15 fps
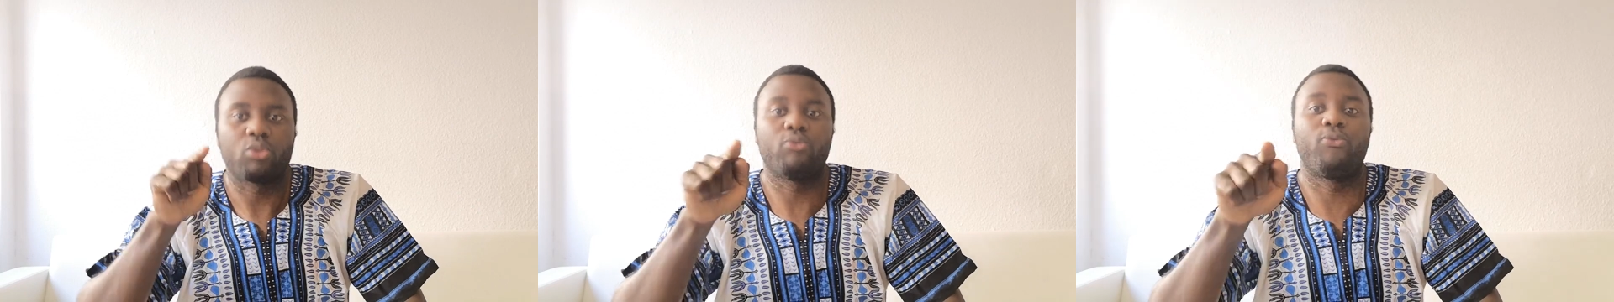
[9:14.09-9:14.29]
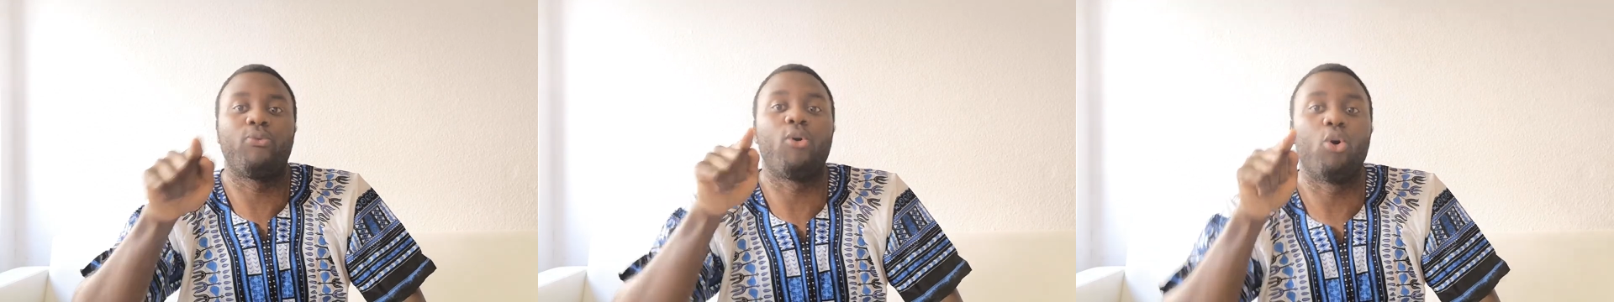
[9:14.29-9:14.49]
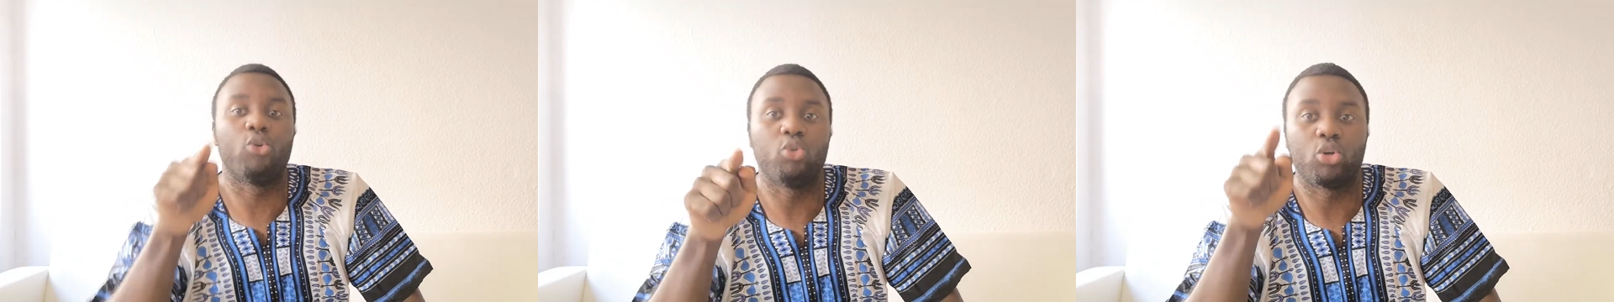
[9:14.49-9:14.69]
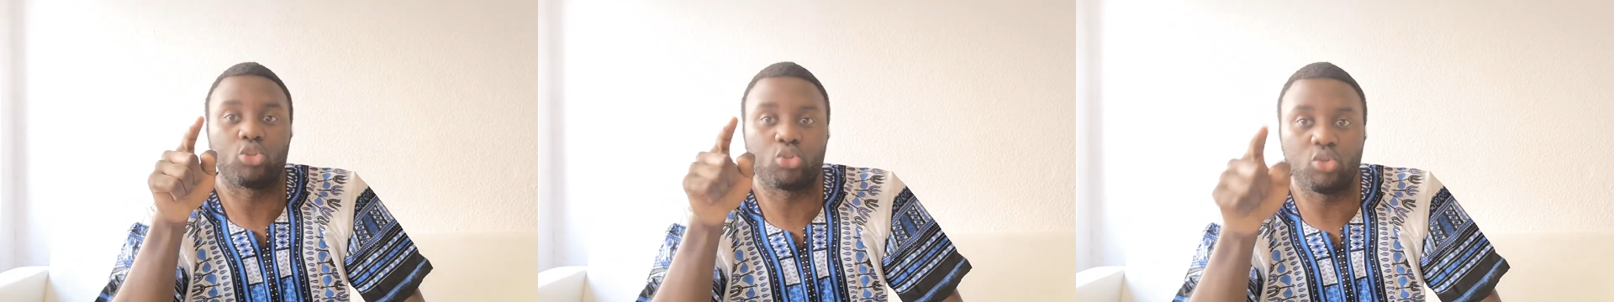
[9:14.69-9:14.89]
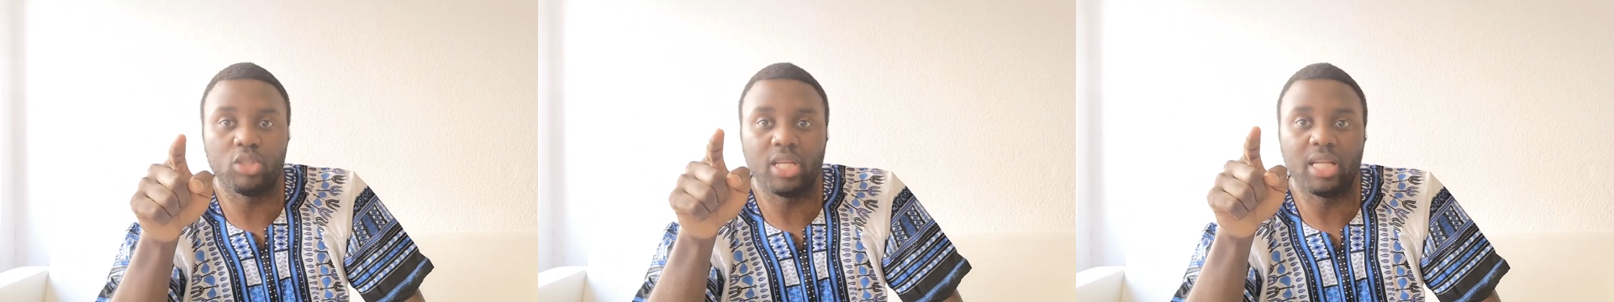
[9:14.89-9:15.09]
for your
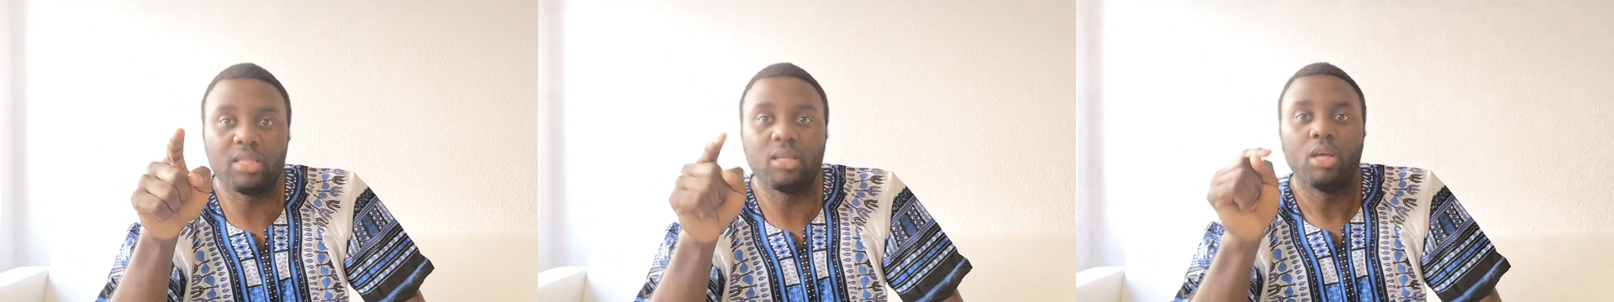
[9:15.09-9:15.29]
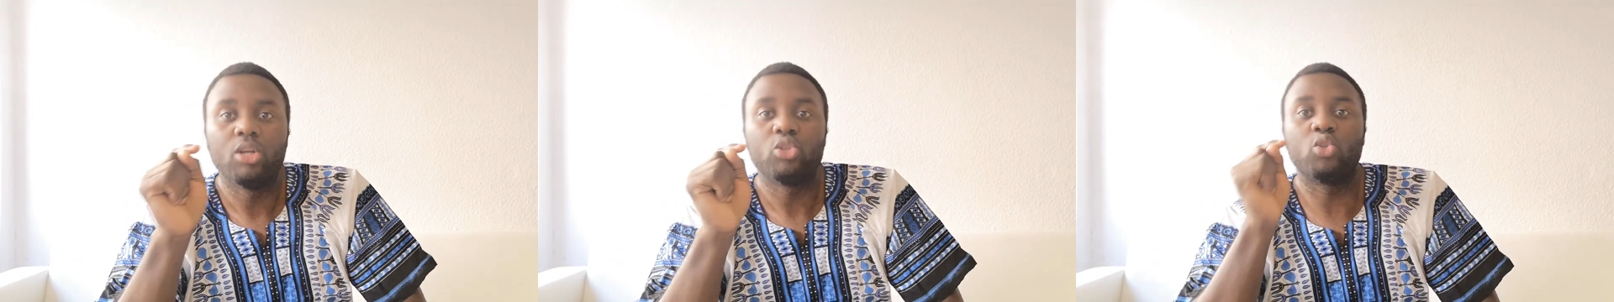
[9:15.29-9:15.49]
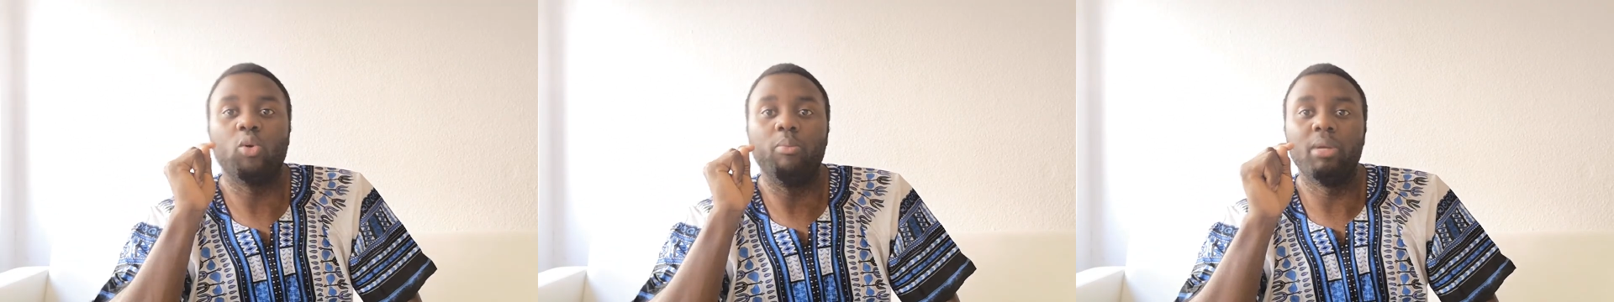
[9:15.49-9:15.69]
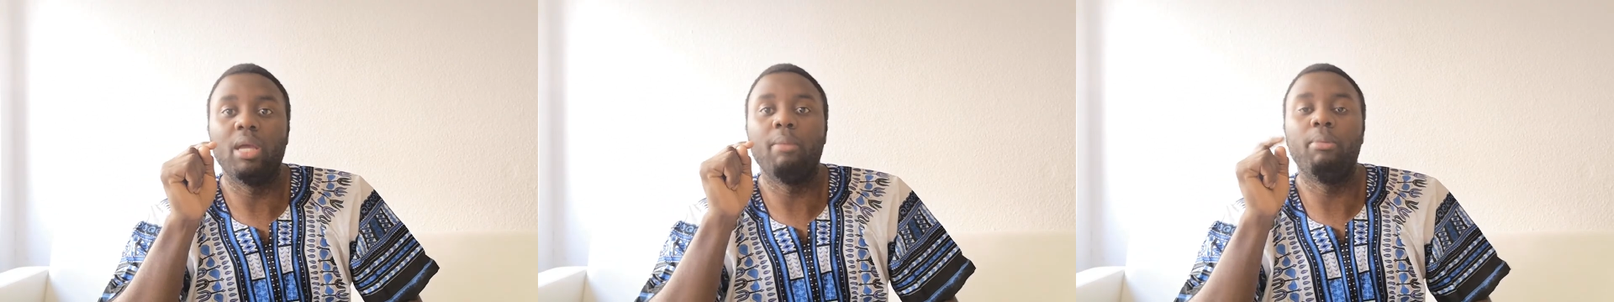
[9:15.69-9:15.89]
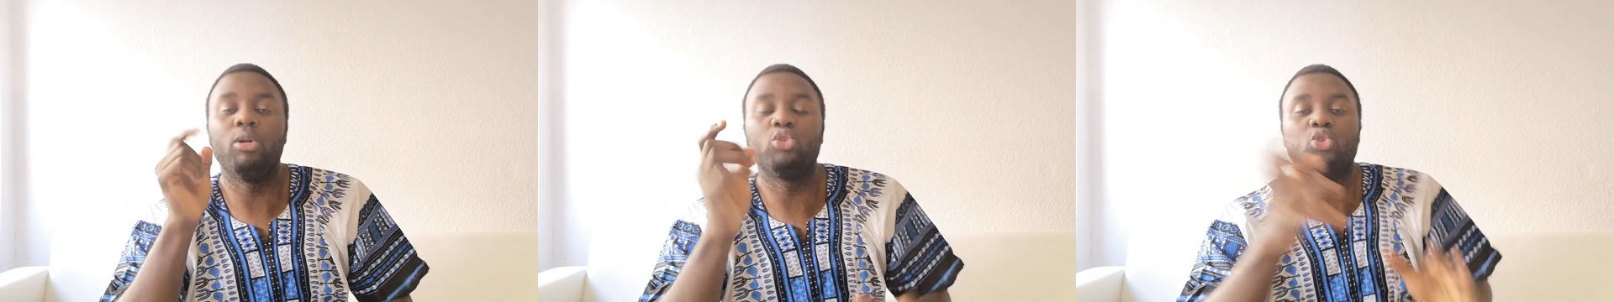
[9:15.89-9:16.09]
student to be
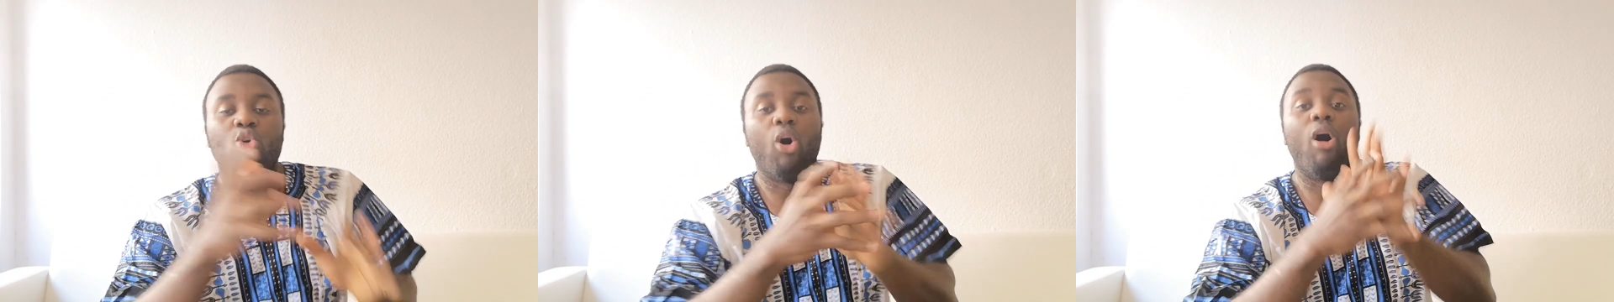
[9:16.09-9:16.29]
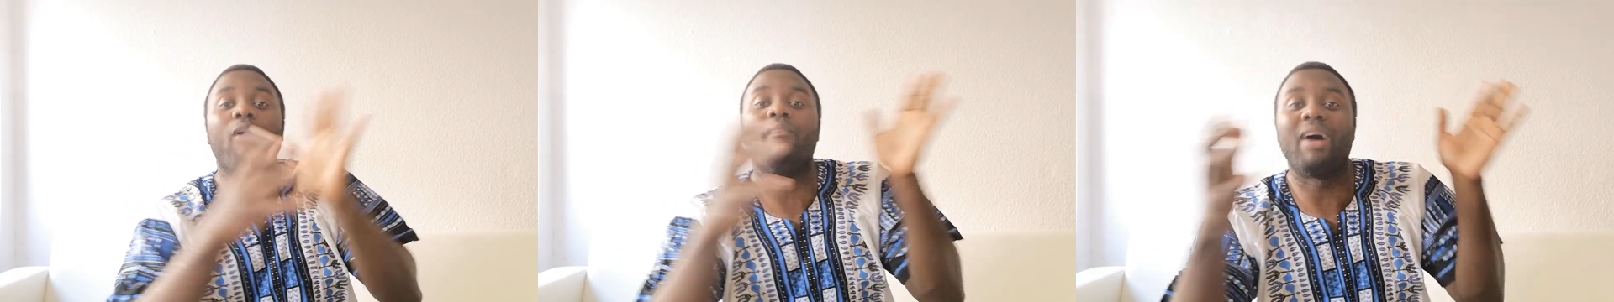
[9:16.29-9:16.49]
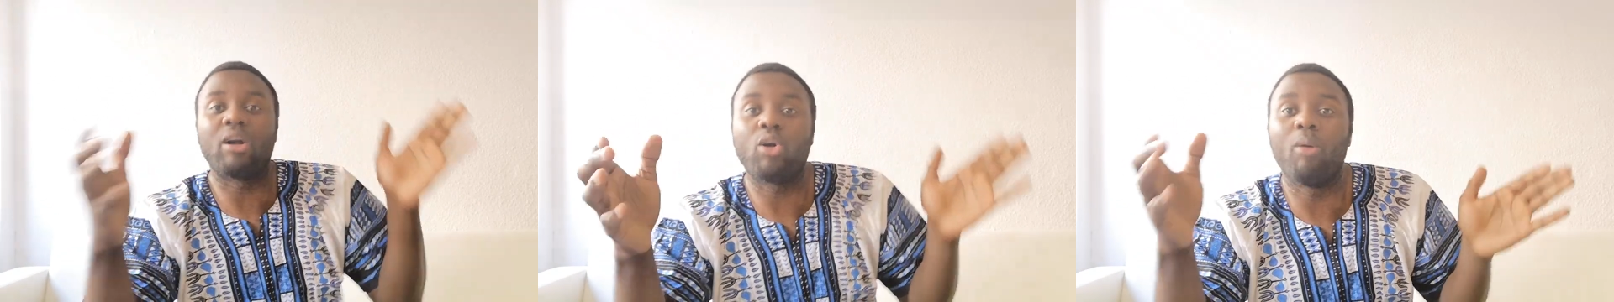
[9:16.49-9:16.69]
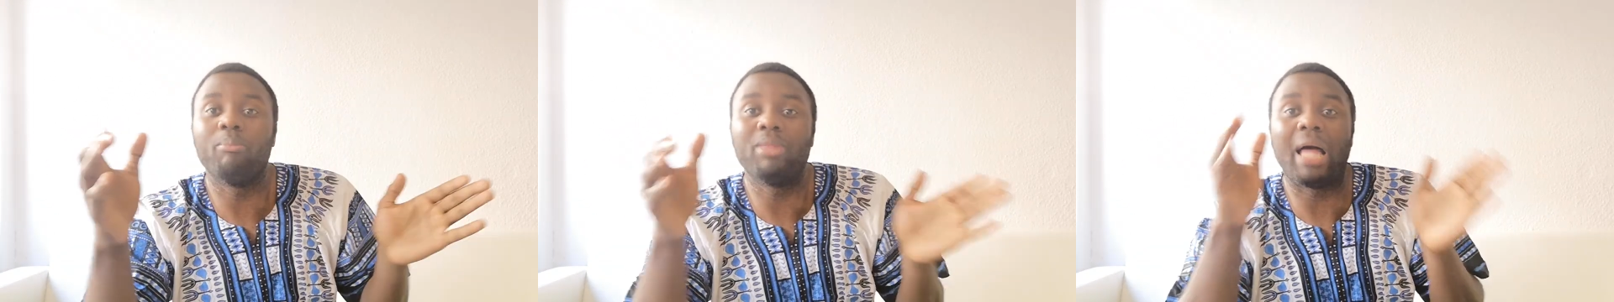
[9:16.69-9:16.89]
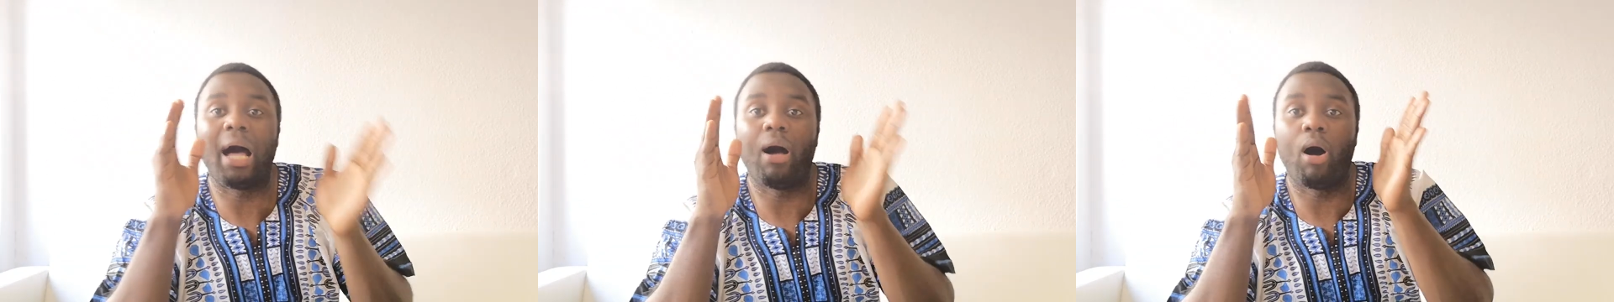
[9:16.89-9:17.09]
able to
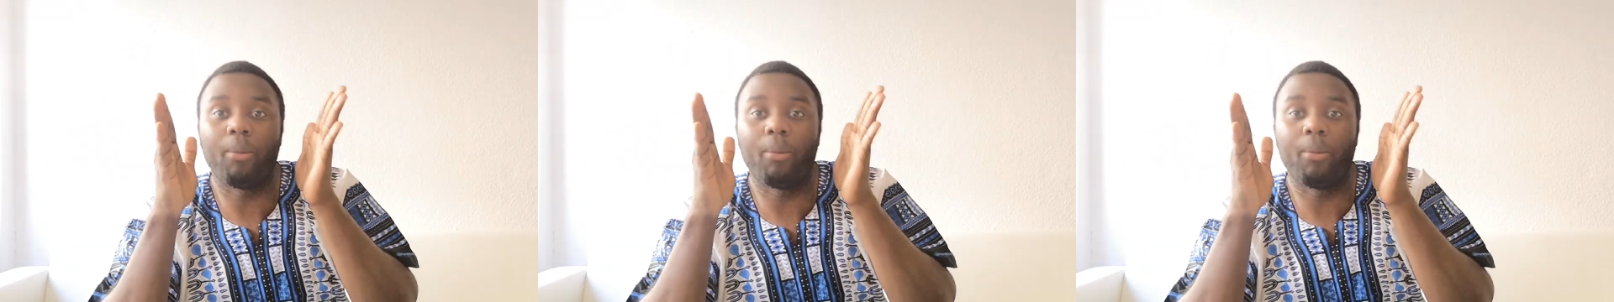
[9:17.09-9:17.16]
overcome that